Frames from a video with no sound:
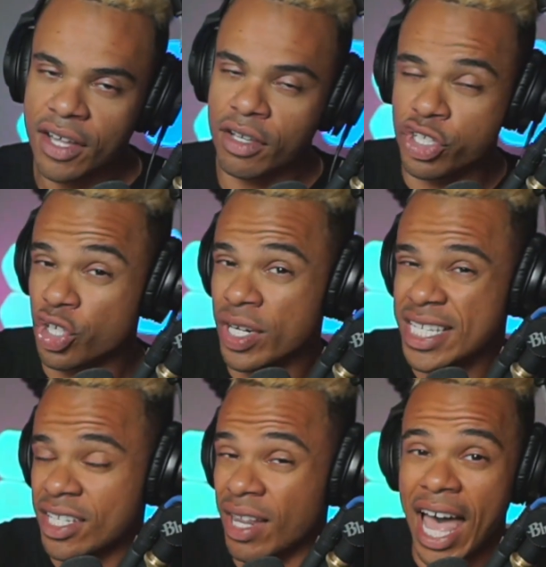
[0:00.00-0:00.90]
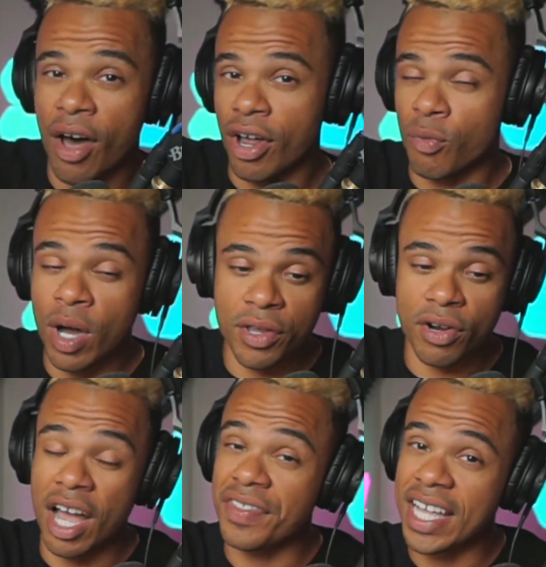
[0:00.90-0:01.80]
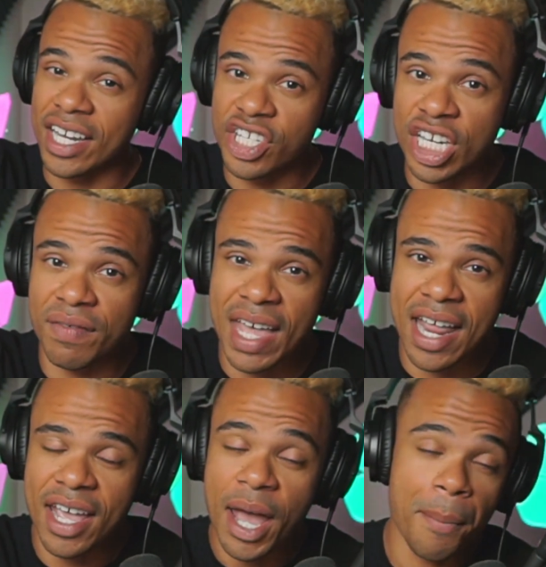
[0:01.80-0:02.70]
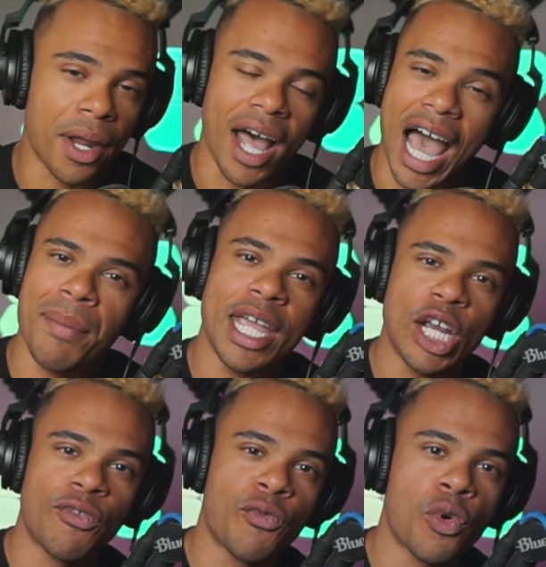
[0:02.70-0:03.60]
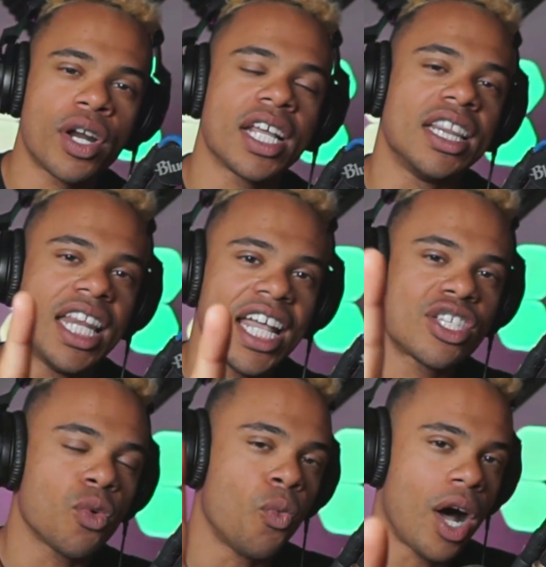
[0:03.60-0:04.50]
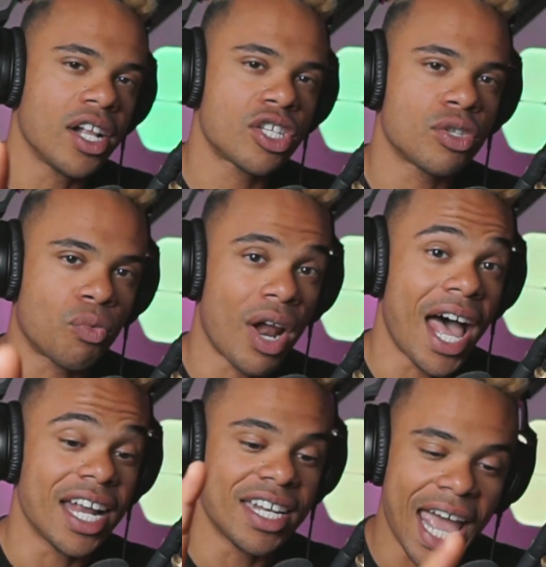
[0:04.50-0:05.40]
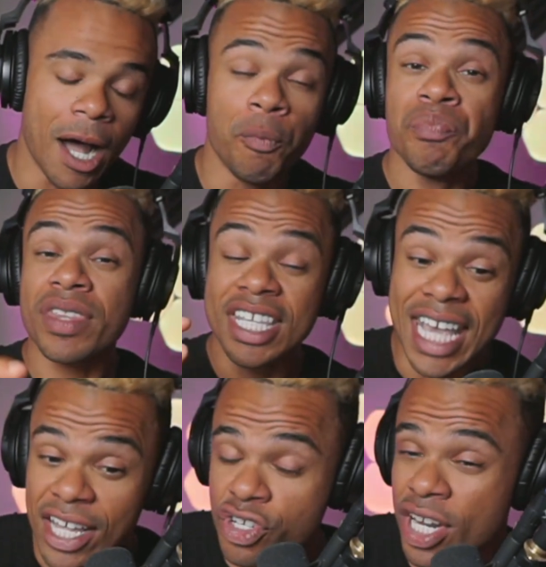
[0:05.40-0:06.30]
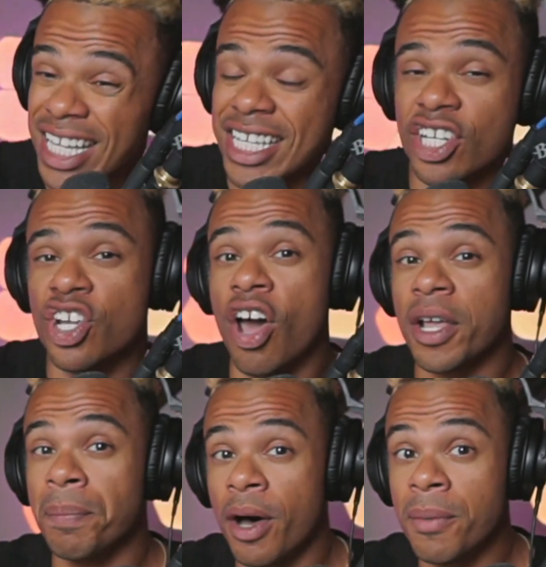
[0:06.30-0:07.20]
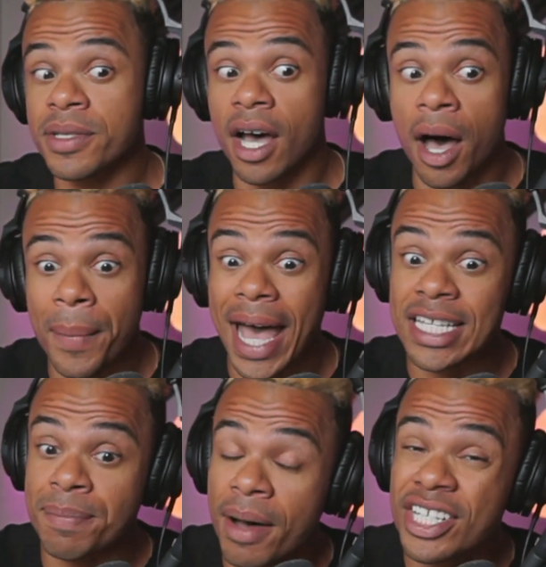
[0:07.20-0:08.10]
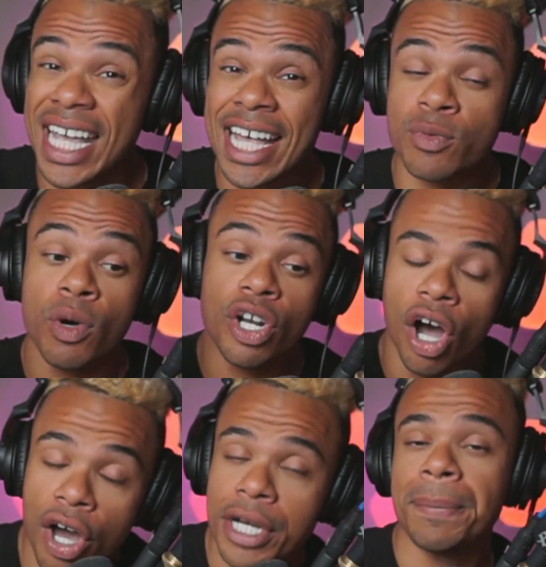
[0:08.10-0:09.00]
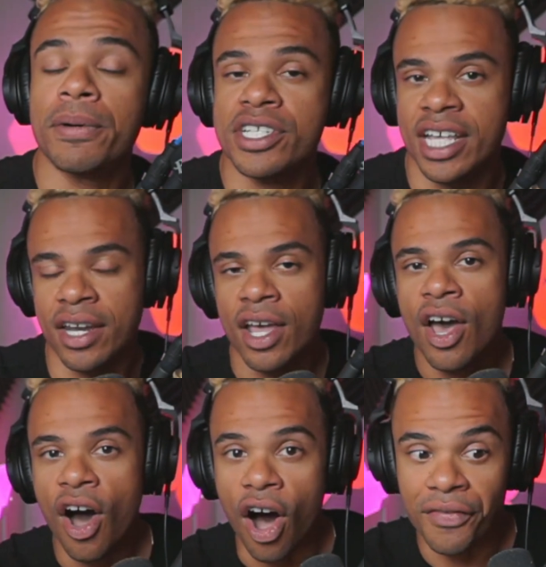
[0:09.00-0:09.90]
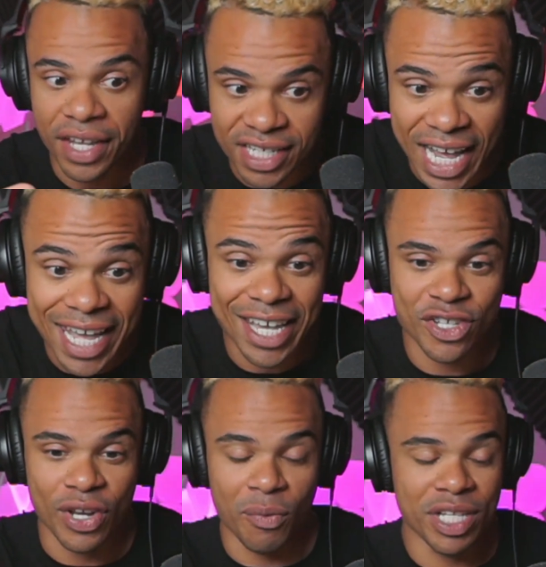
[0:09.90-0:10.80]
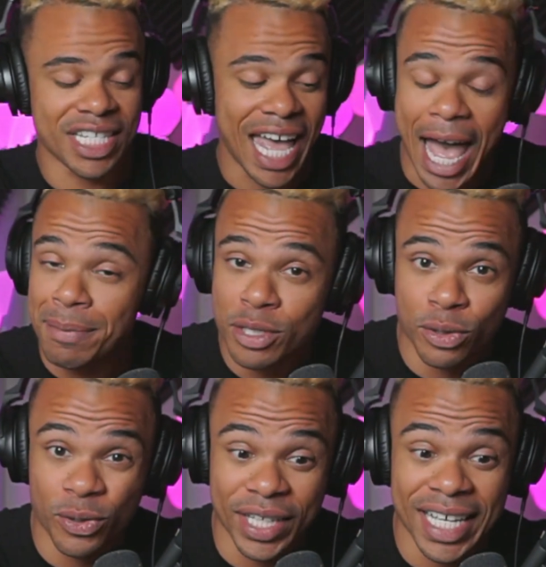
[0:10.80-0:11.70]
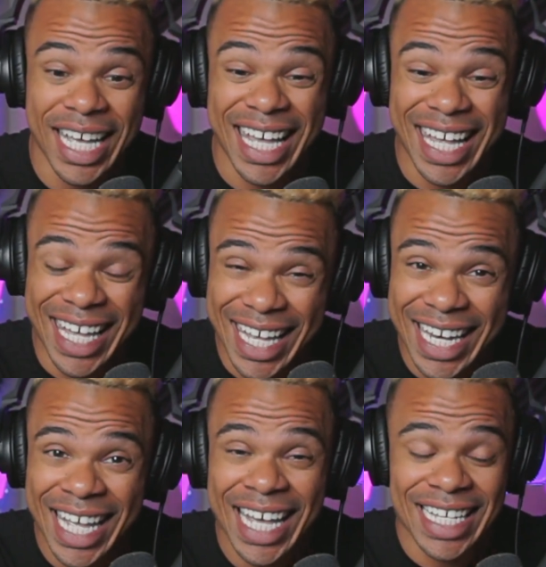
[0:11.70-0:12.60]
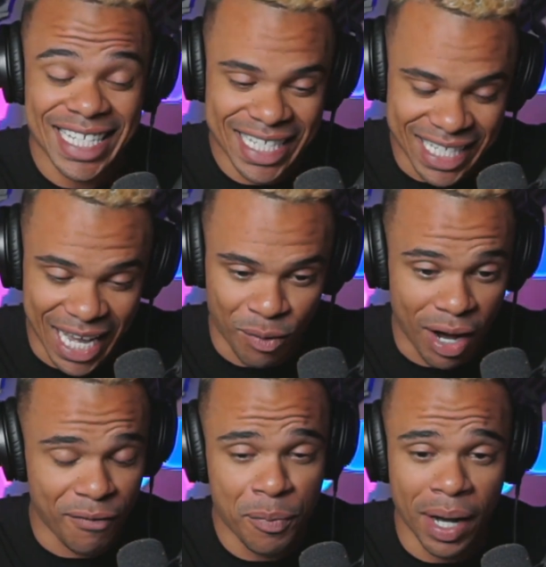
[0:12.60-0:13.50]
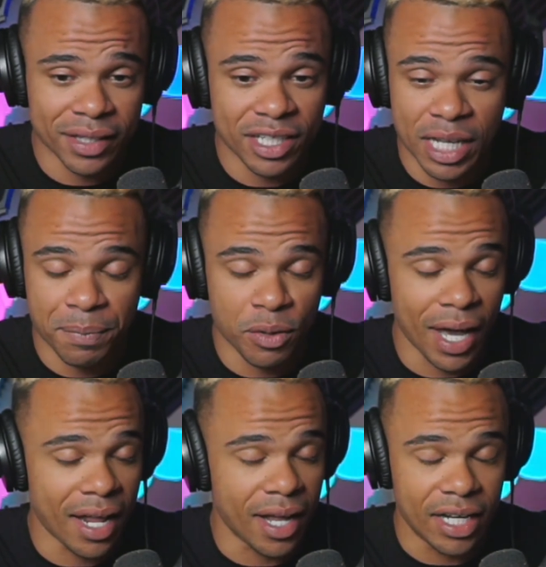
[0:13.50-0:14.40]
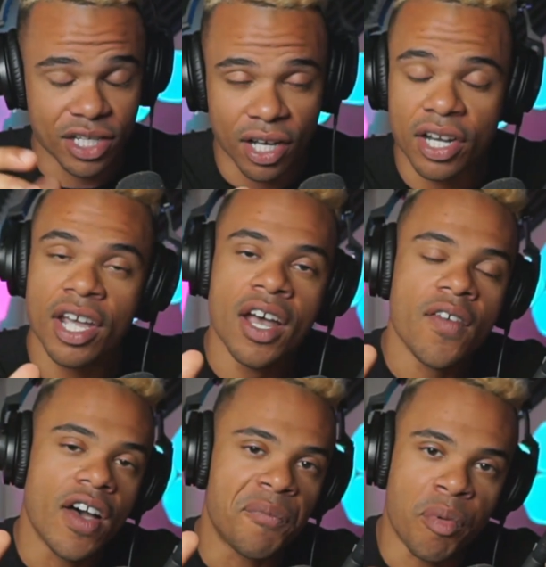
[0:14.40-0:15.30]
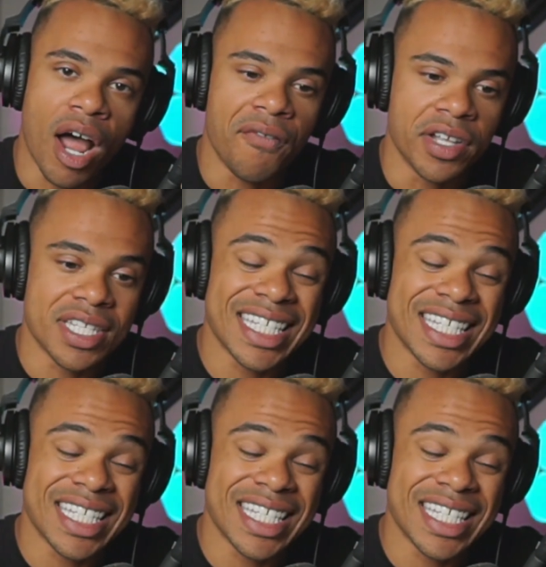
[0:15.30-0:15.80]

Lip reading: The jury's still out on whether or not they can achieve that, but I'm here for it. Let's watch the ride. Now, yesterday, Tectonic pumped up as much as 100% on the day yesterday, which is absolutely insane, right? If you bought the dip, you had a ton of profits.